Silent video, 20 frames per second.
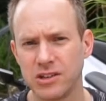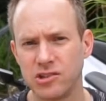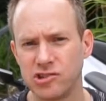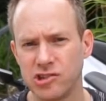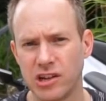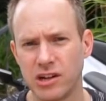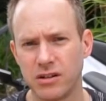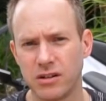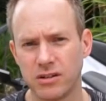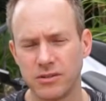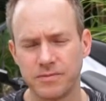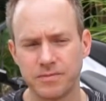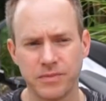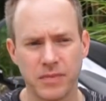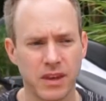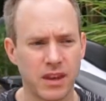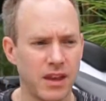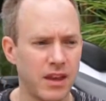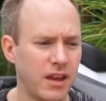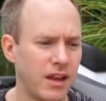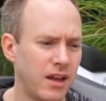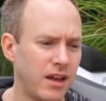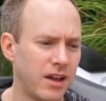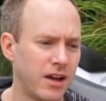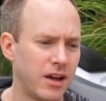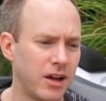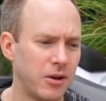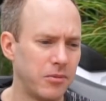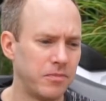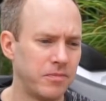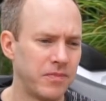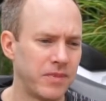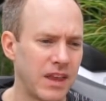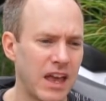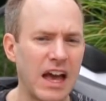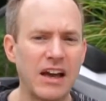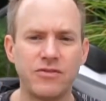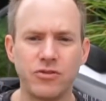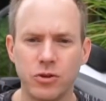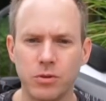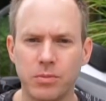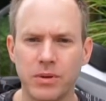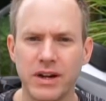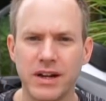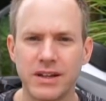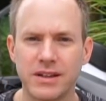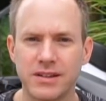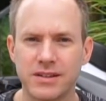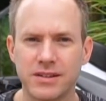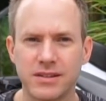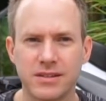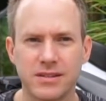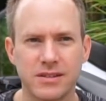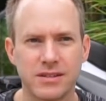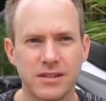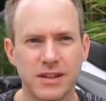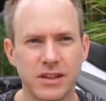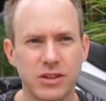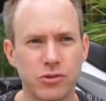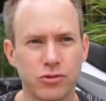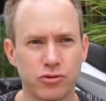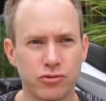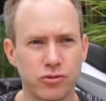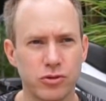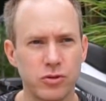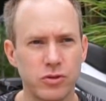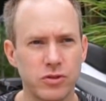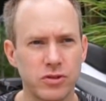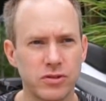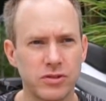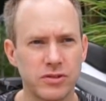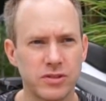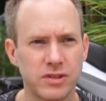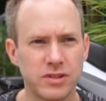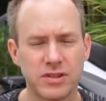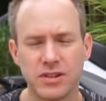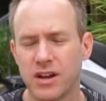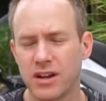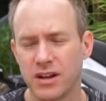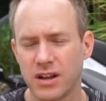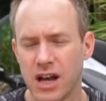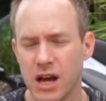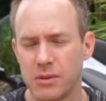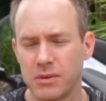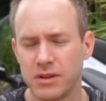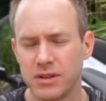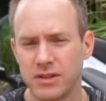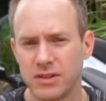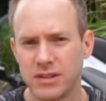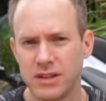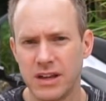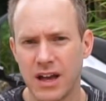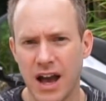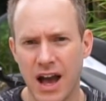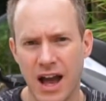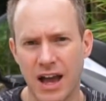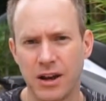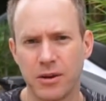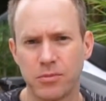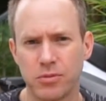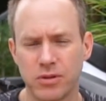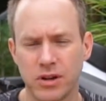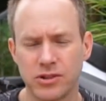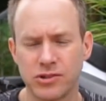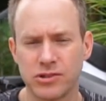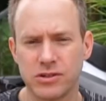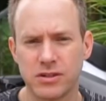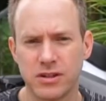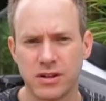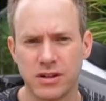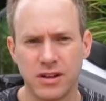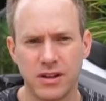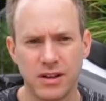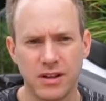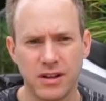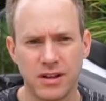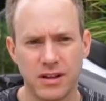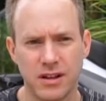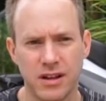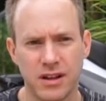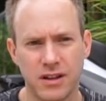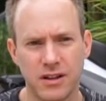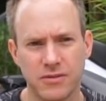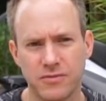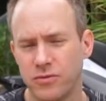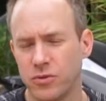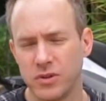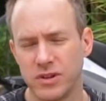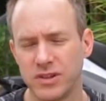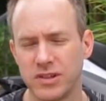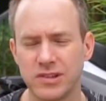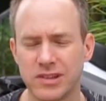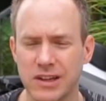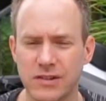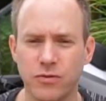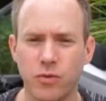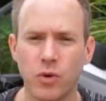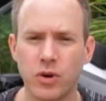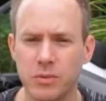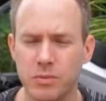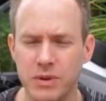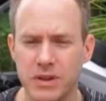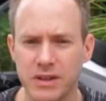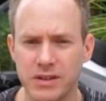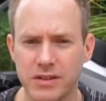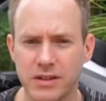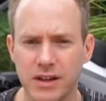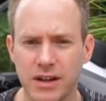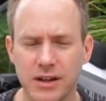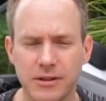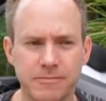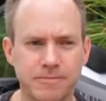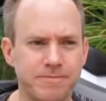in general. Heavier bikes, like your cruisers, it's not uncommon to see higher pressure, for instance like 40 PSI.